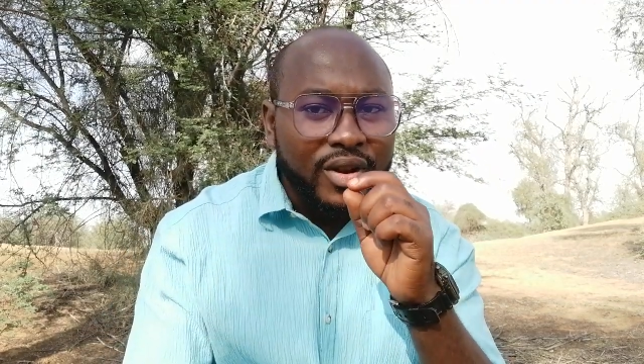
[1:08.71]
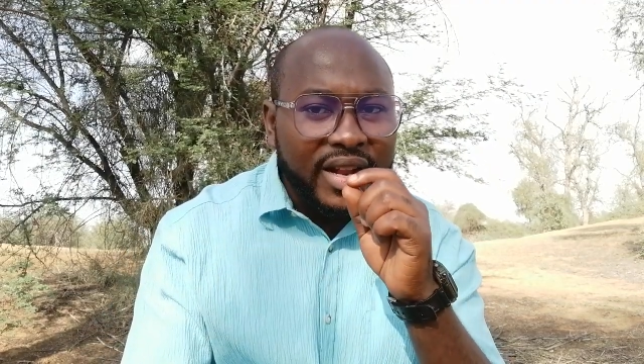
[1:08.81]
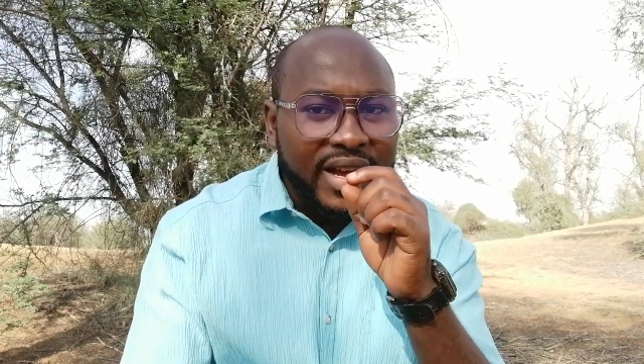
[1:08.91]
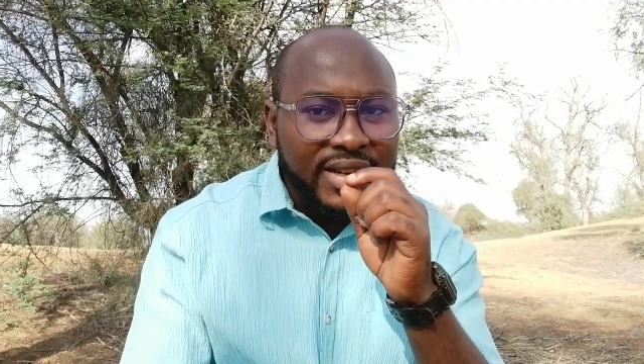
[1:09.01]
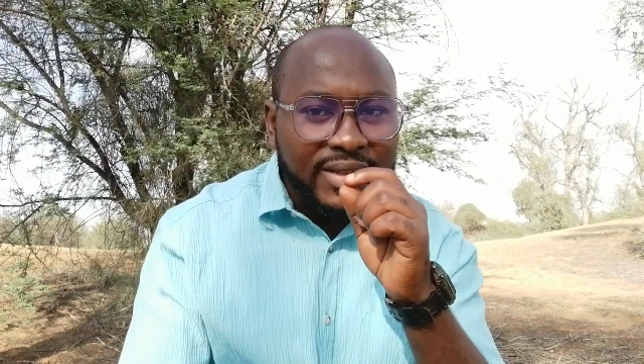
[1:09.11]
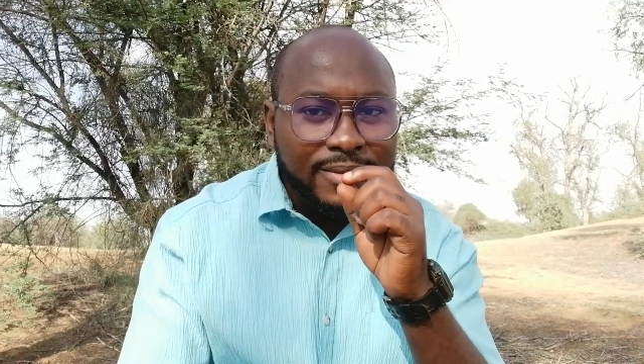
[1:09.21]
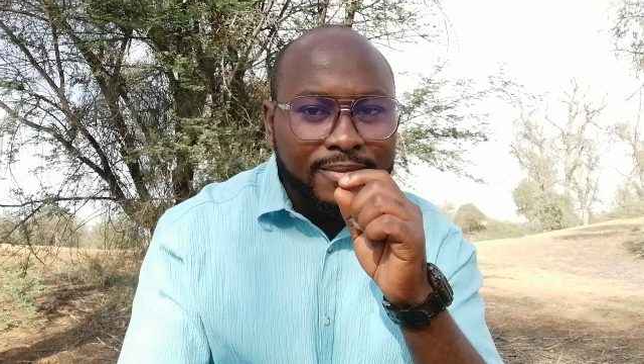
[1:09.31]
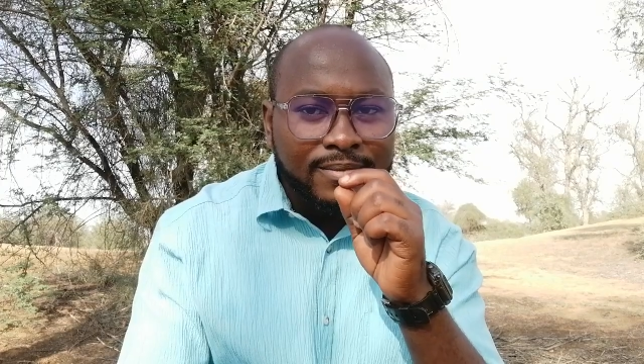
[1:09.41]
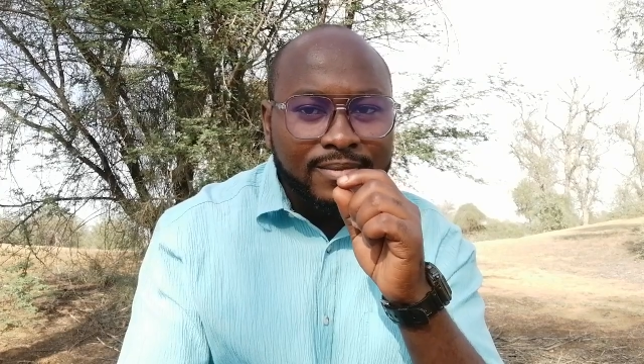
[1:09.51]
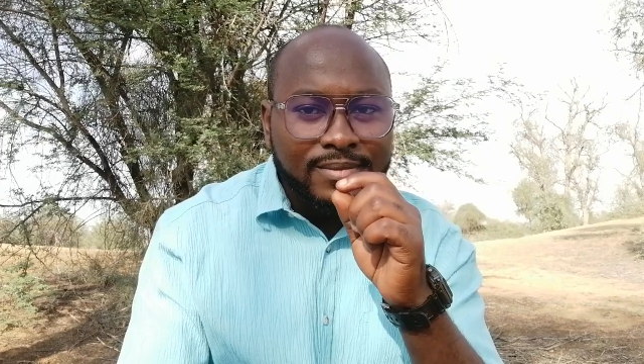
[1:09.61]
the night.
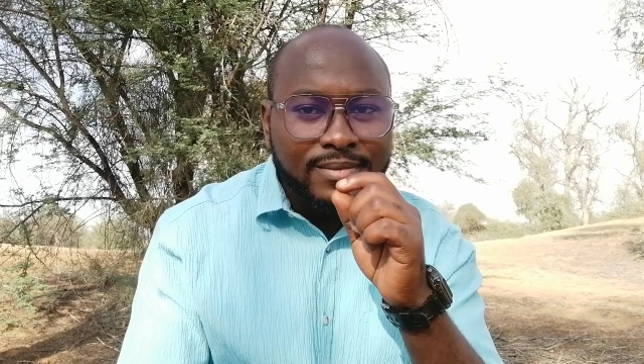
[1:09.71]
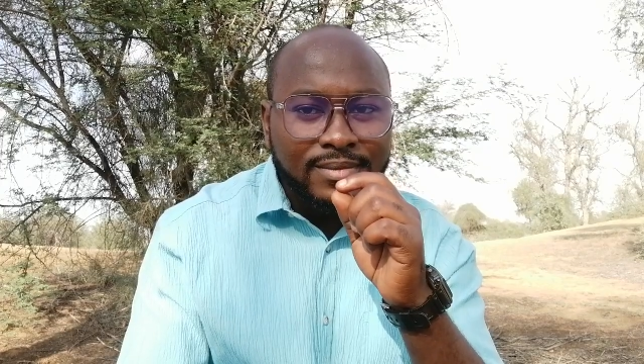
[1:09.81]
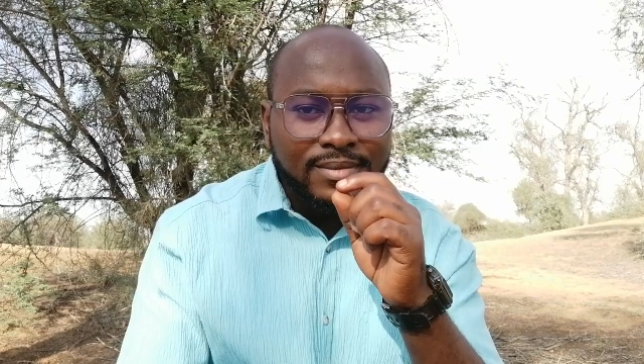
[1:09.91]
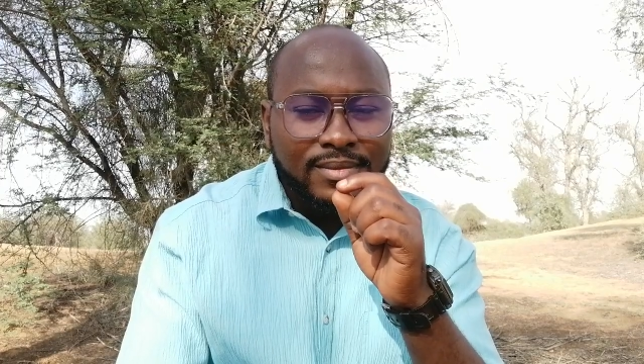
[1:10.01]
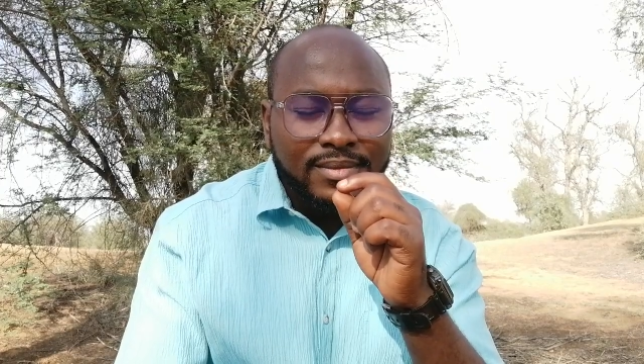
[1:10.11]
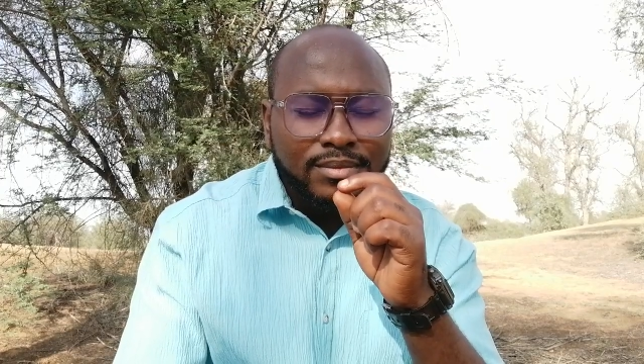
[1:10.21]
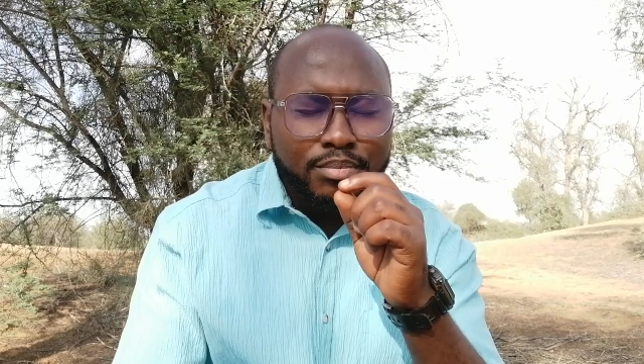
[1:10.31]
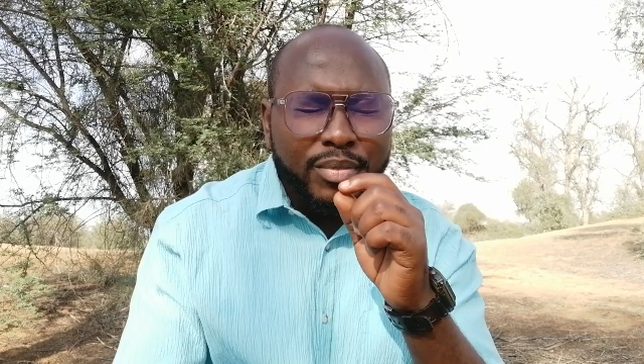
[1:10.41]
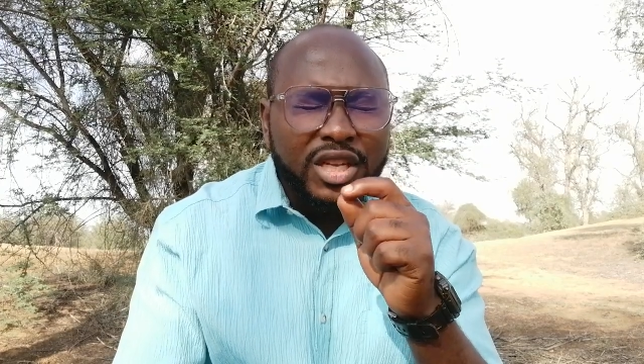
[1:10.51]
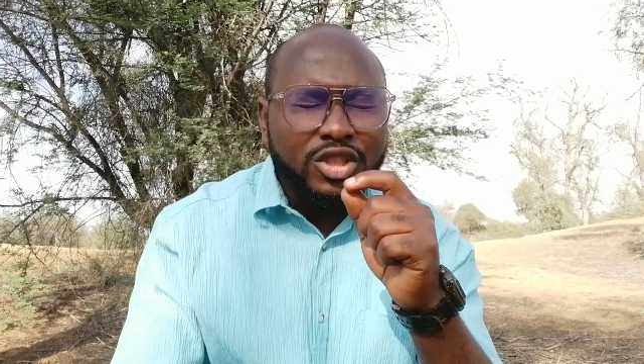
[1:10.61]

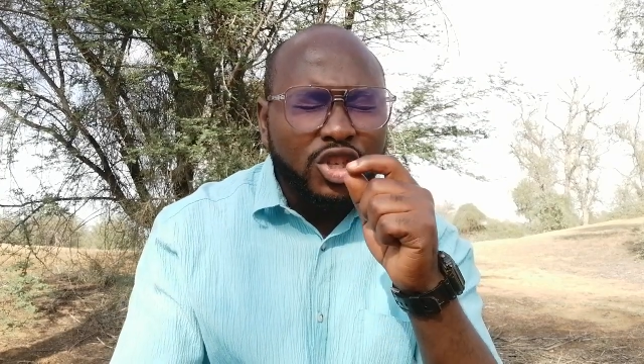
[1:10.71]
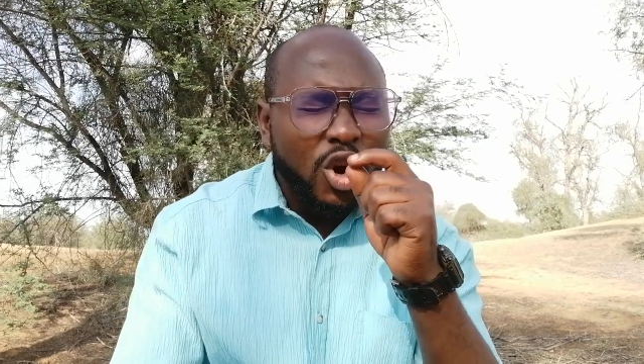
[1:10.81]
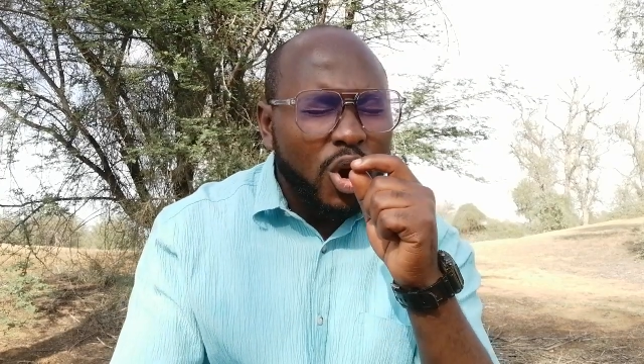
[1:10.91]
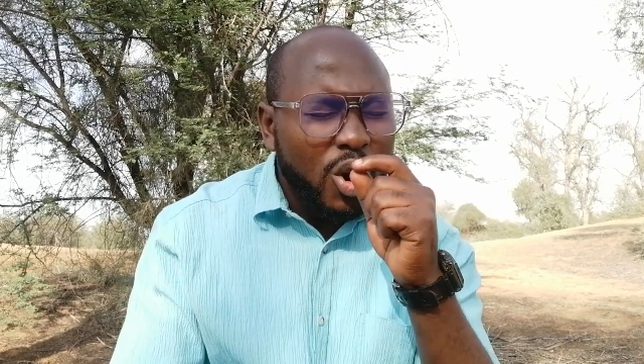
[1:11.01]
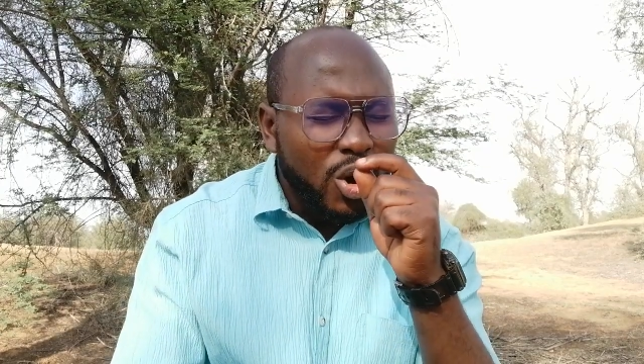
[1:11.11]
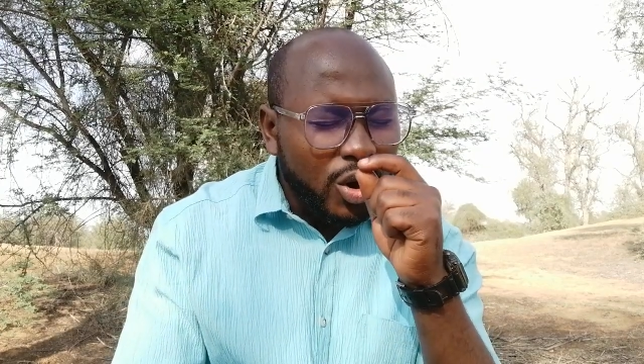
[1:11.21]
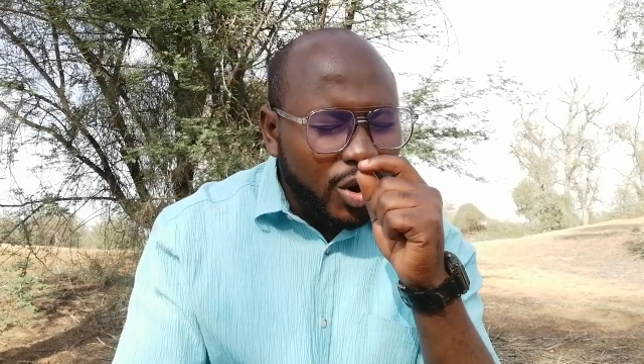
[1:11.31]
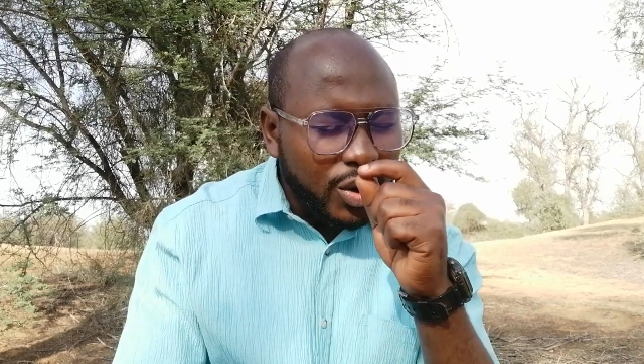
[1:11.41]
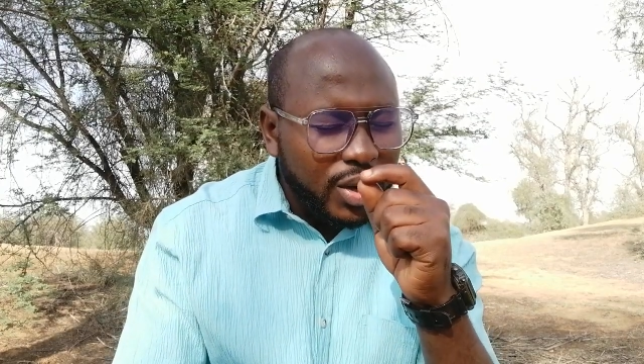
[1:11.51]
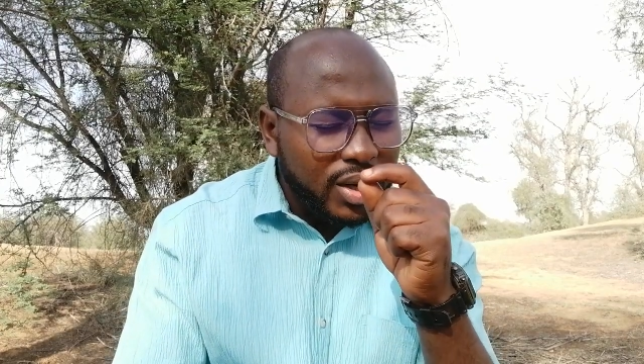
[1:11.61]
But joy